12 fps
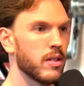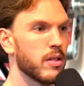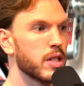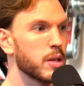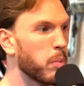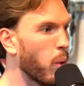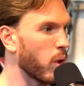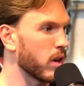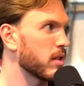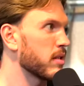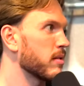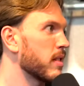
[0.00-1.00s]

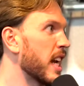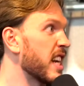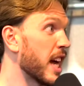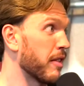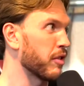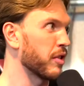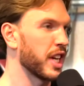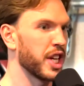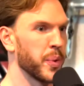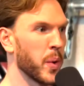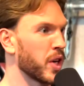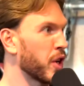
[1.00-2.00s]
sport endeavor that
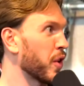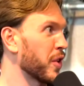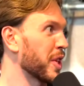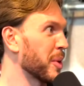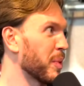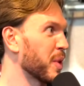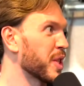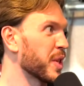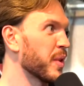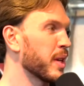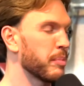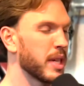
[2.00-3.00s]
you are currently
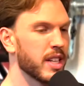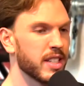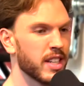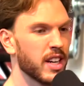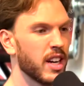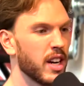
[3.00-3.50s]
pursuing, because